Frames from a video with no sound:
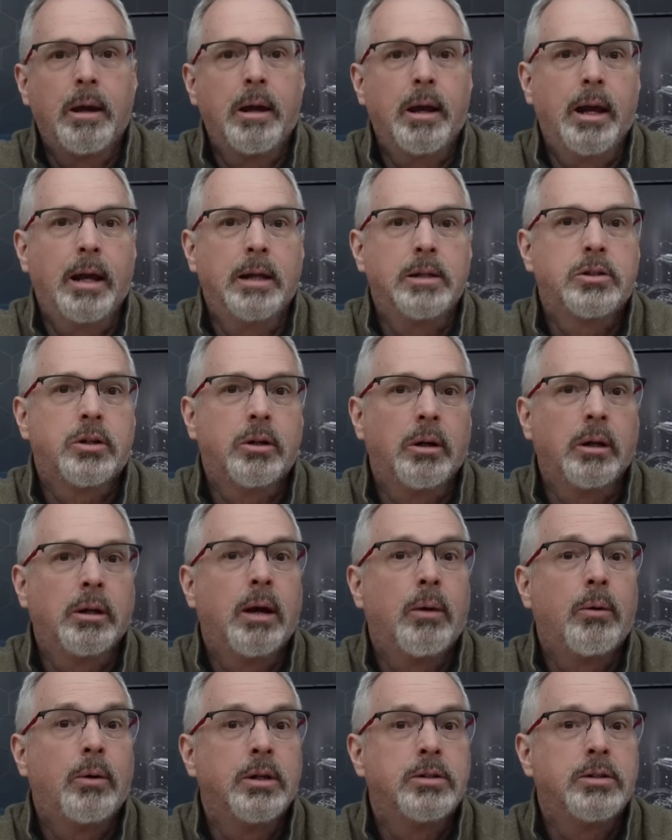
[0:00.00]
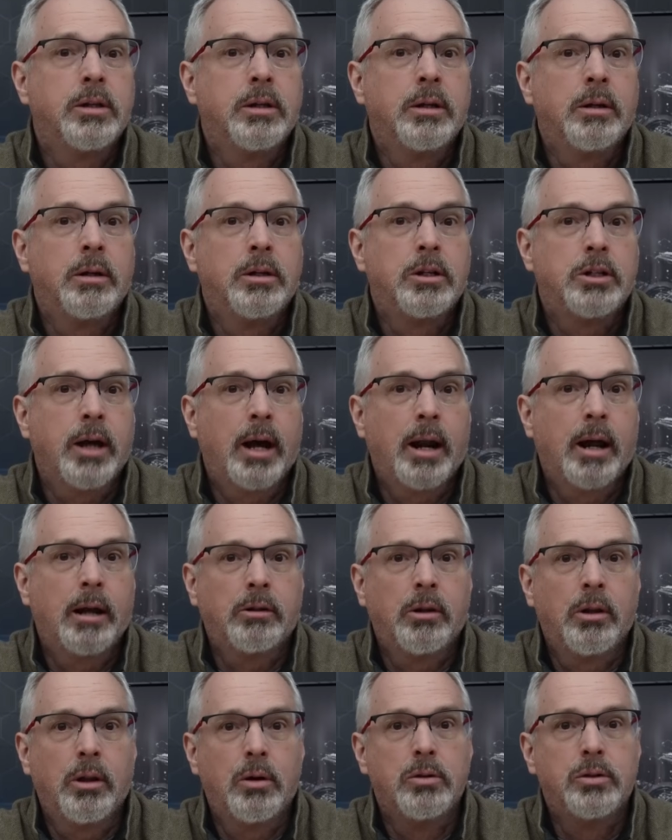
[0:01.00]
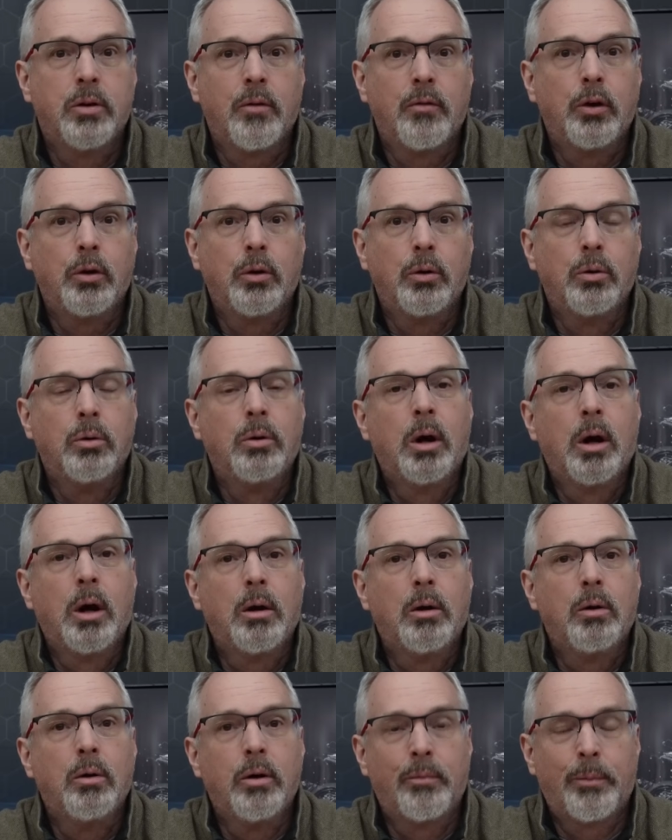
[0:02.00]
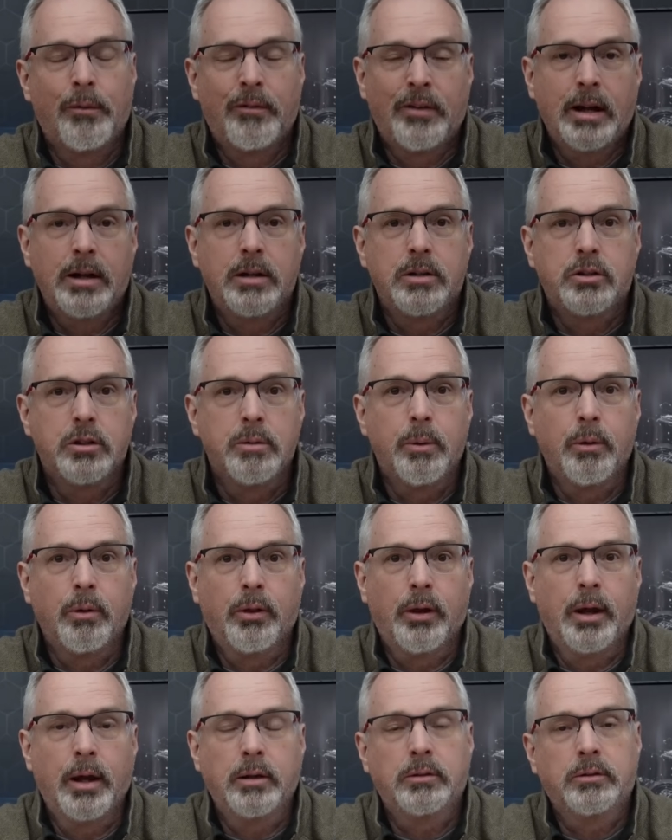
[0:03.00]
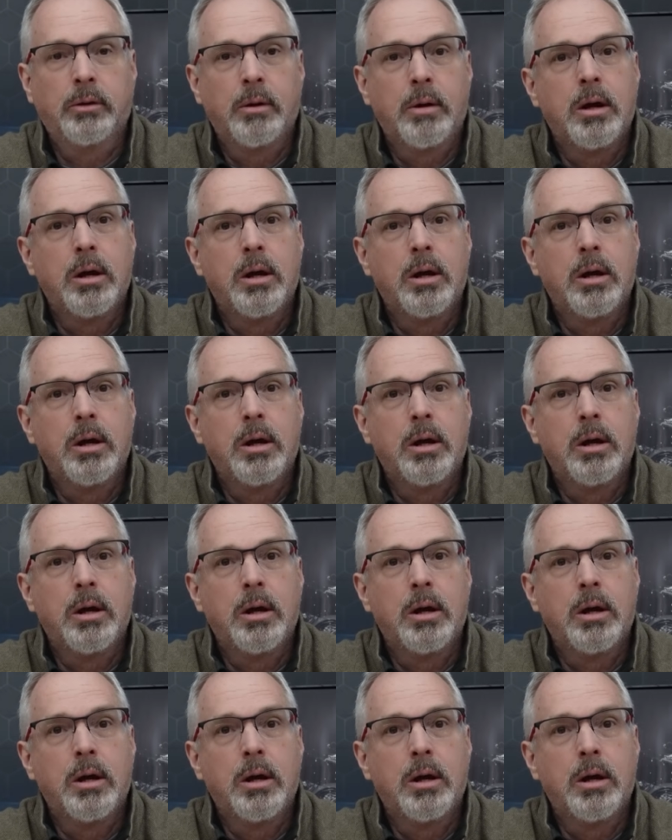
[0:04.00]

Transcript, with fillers: And certainly I want to send a shout out to those of you who have provided super thanks.